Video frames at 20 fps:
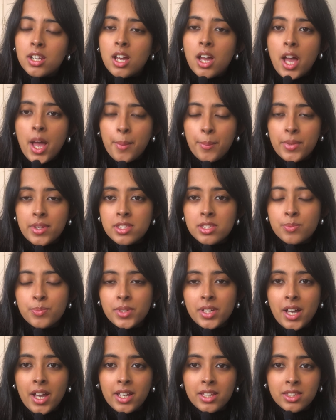happens
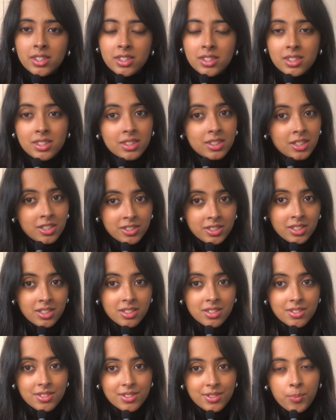behind the
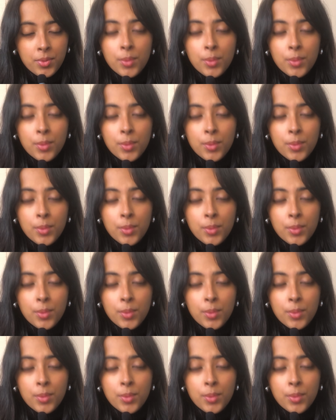scenes.